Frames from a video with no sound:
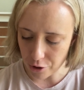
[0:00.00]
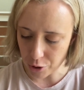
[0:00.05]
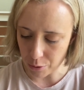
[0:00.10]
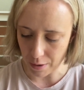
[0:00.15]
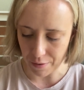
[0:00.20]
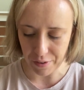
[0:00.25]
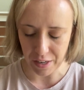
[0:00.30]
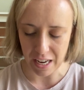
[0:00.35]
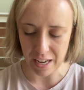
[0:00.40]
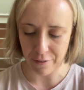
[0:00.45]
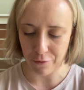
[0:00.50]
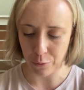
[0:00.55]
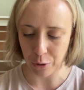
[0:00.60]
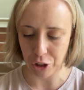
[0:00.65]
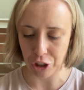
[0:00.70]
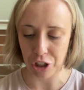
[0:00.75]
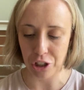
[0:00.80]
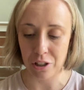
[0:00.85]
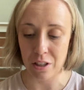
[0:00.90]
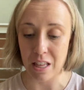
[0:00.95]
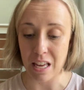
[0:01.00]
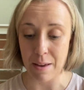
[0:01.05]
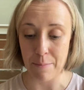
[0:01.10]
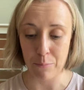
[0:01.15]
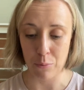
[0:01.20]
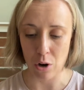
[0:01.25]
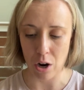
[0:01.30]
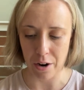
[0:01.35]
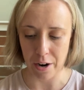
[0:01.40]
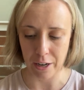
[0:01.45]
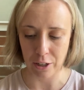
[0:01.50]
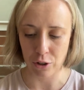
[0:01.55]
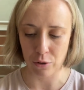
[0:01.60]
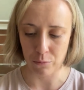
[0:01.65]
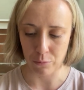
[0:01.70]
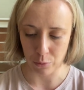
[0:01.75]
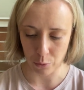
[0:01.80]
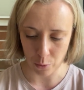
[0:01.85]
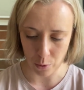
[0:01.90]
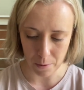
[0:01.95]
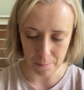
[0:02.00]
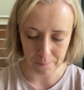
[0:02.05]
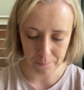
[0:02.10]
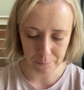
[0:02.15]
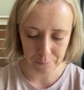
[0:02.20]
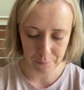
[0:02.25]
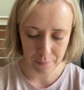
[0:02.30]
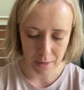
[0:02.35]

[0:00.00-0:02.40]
derivative, which is the product rule.